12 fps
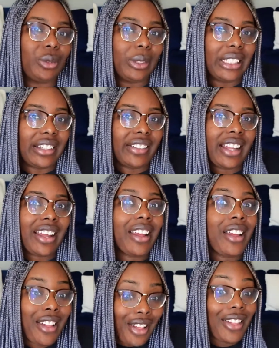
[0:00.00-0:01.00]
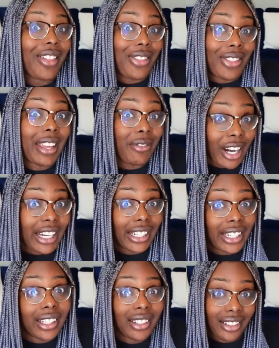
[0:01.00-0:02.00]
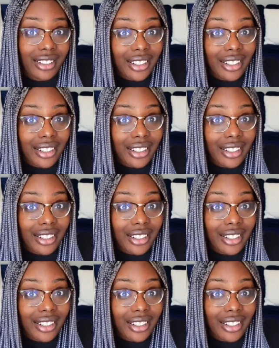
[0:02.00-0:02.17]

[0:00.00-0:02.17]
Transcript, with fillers: you with. They ready.